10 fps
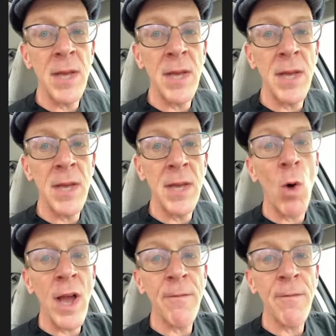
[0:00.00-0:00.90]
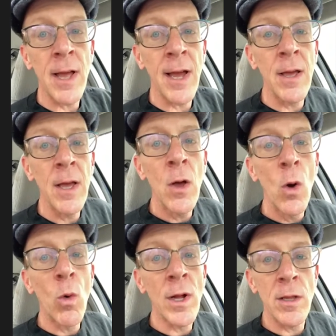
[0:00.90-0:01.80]
My wife and I
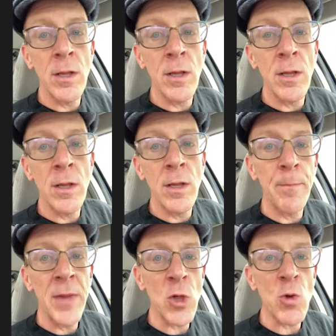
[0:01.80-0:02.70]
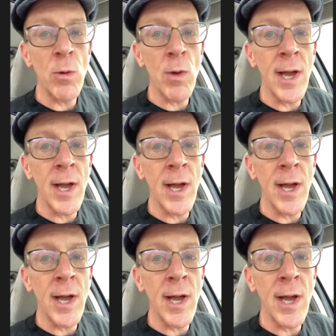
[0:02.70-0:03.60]
wanted to do some history writing and
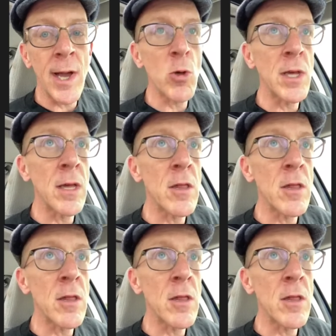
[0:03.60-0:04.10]
some other things.